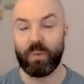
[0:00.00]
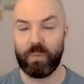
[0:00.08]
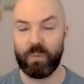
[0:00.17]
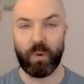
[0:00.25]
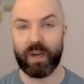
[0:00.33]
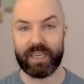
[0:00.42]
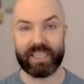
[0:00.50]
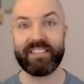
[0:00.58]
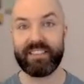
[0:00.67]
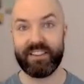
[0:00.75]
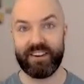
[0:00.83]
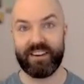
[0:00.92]
what is
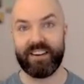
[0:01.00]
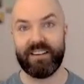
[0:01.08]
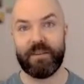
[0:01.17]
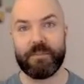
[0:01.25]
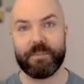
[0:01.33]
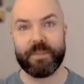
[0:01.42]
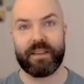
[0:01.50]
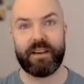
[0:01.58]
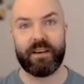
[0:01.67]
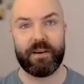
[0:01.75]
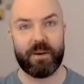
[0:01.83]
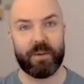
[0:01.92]
there
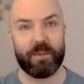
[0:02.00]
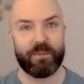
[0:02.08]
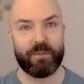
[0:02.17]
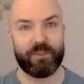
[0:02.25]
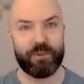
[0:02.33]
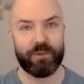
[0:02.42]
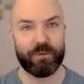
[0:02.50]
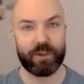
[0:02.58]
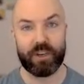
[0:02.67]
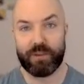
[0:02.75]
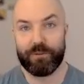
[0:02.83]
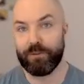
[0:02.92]
to
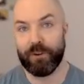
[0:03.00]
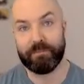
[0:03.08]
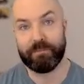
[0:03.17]
recover from?